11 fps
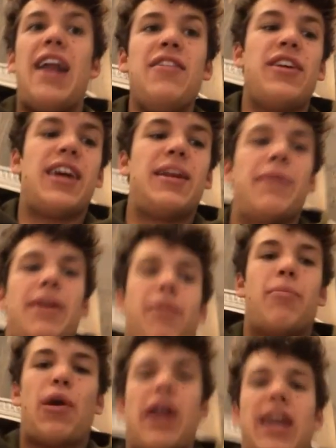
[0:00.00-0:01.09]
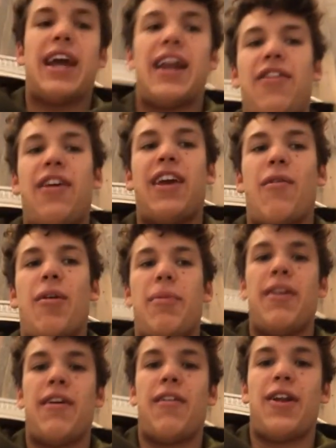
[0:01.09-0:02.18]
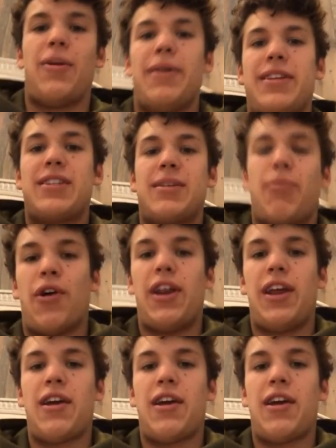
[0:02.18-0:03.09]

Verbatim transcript: think anybody would break it, and I think it would have been a little bit disappointing.